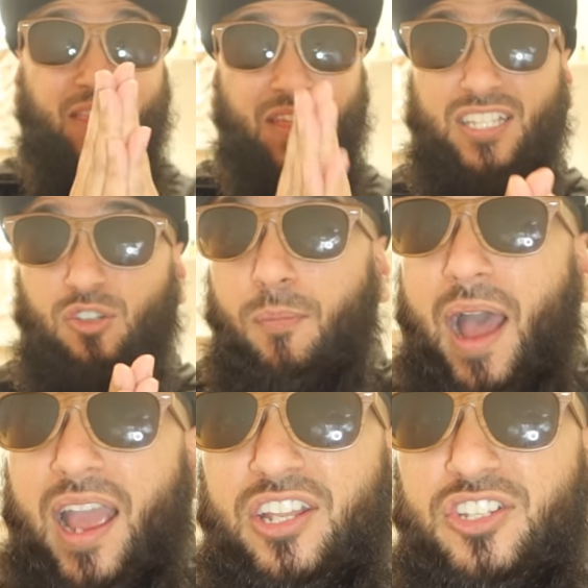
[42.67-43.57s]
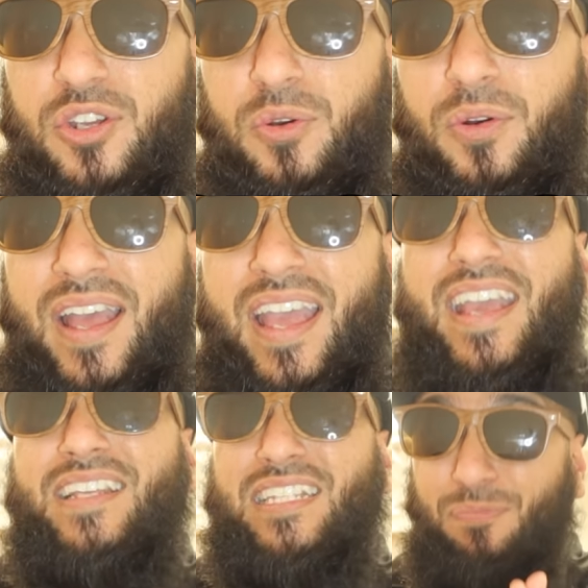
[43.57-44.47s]
This, reminded you,
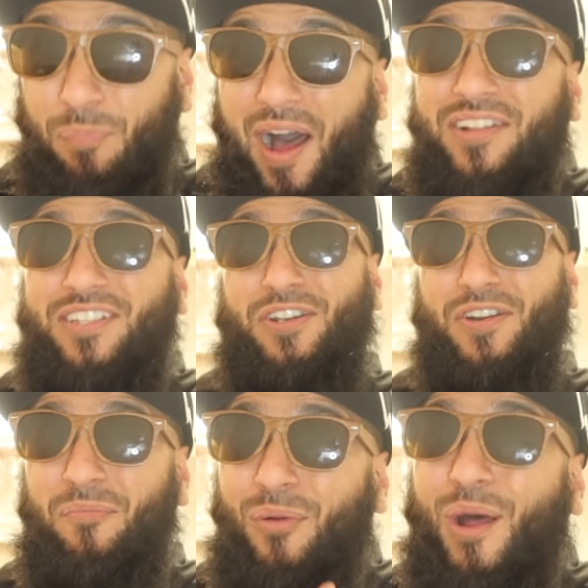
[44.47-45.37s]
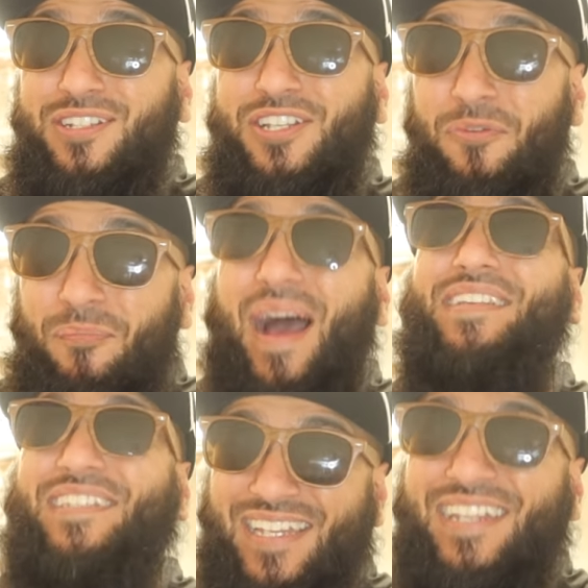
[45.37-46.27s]
is sponsored and brought to you by
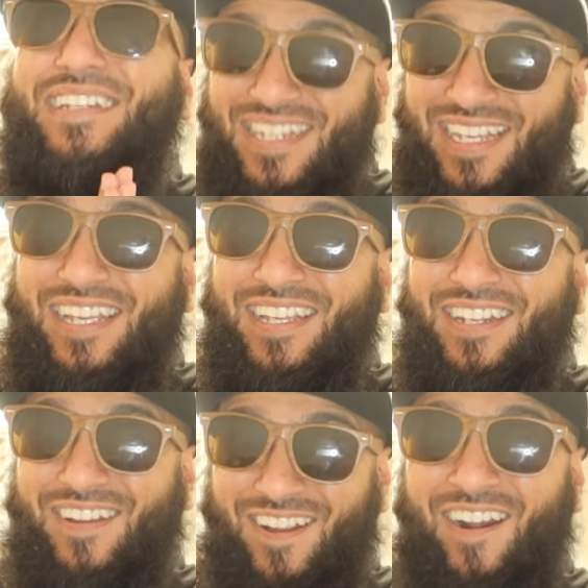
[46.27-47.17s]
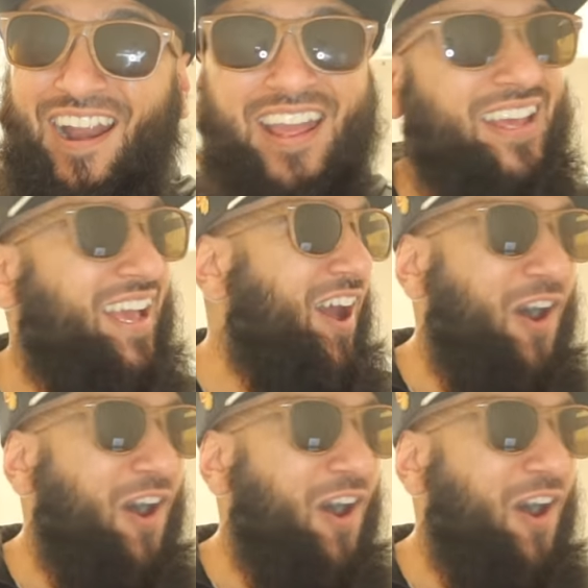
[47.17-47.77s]
SinDeed, all right?